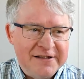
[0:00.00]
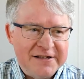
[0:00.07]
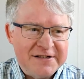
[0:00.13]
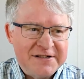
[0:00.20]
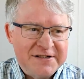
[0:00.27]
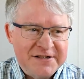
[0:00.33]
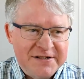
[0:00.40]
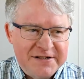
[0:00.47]
the
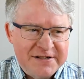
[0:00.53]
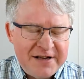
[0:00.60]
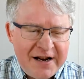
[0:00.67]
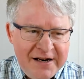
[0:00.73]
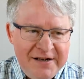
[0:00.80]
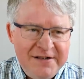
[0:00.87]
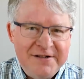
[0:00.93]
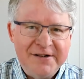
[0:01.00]

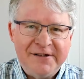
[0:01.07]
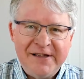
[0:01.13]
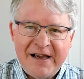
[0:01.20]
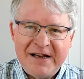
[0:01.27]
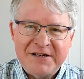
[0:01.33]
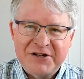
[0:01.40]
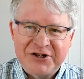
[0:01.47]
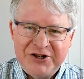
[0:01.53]
second to
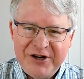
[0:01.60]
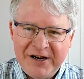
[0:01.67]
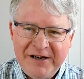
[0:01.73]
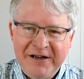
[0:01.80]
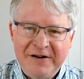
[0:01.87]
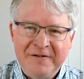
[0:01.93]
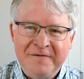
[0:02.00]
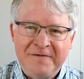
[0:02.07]
last
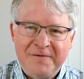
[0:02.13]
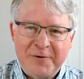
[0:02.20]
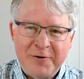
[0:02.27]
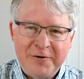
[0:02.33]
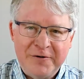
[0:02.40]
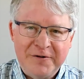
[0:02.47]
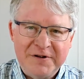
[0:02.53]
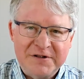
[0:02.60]
check-in
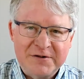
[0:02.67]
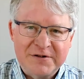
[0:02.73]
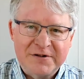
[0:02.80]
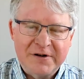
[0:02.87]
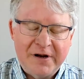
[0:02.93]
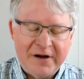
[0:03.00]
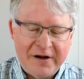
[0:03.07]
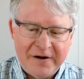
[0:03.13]
for
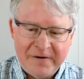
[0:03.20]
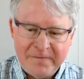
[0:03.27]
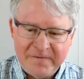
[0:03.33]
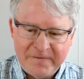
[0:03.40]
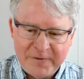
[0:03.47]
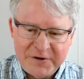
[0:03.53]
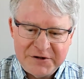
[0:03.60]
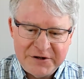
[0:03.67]
this
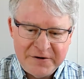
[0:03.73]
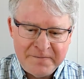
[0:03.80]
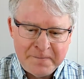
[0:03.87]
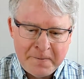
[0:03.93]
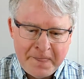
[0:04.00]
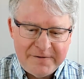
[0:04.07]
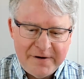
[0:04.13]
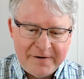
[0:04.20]
version
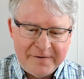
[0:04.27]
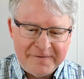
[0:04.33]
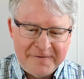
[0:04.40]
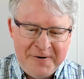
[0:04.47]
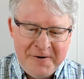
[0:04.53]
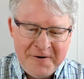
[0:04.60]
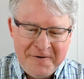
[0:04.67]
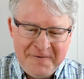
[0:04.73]

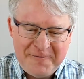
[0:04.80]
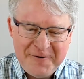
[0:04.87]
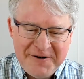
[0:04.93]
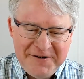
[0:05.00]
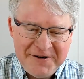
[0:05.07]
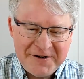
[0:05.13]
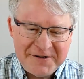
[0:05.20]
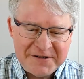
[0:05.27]
of
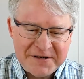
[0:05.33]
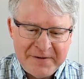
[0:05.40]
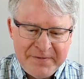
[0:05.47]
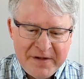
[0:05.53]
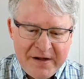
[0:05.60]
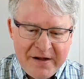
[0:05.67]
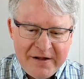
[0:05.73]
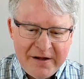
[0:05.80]
Windows,
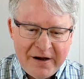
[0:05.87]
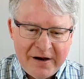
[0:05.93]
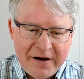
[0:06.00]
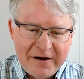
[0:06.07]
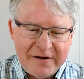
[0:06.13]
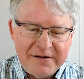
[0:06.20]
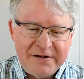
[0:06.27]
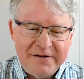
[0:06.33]

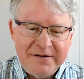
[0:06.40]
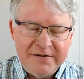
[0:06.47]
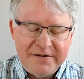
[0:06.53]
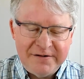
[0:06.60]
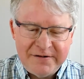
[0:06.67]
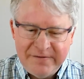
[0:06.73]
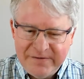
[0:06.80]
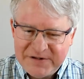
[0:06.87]

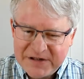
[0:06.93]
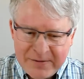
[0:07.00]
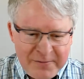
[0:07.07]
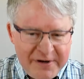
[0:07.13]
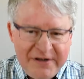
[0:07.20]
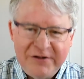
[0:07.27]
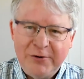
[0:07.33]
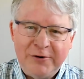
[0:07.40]

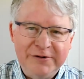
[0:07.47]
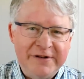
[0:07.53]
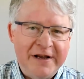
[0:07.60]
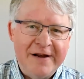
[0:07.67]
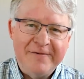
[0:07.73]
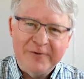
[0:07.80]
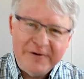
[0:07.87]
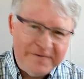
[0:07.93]
somebody told
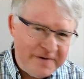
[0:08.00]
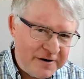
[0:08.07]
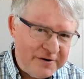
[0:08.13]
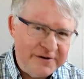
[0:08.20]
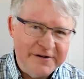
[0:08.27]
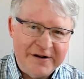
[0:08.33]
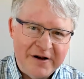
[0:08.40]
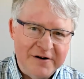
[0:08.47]
Dave, or he
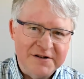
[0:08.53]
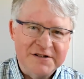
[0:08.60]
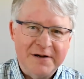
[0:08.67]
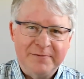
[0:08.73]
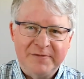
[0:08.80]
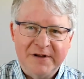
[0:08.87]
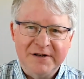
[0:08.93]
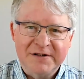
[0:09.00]
figured it out or
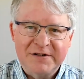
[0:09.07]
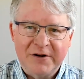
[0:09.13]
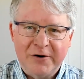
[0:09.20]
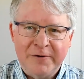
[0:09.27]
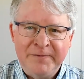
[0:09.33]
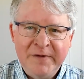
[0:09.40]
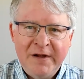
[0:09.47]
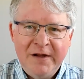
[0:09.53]
something.
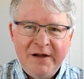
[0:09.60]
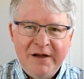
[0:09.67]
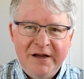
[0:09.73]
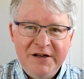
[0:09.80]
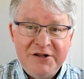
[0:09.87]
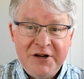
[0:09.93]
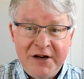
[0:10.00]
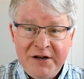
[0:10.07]
So
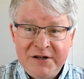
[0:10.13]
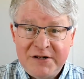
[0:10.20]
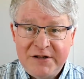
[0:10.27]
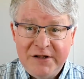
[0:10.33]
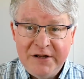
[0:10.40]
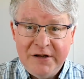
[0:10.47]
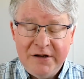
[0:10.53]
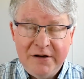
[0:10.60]
he
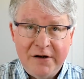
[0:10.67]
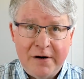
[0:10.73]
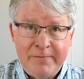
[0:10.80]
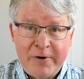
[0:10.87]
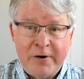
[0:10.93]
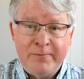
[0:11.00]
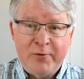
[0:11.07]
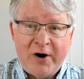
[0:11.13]
changed the
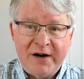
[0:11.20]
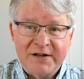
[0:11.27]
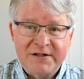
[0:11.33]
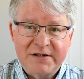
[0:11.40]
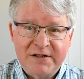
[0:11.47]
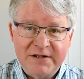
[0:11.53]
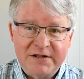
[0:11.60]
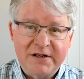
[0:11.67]
about
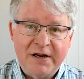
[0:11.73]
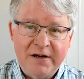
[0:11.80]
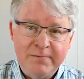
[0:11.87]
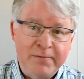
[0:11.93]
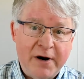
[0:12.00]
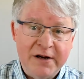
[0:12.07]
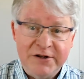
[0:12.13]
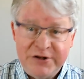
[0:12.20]
box to say
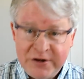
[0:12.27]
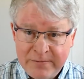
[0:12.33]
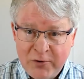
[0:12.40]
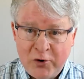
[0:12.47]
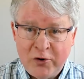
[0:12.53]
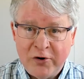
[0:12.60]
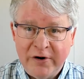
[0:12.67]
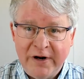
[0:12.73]
by Jim
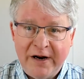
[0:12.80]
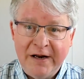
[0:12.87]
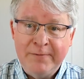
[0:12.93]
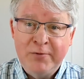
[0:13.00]
Horne, and he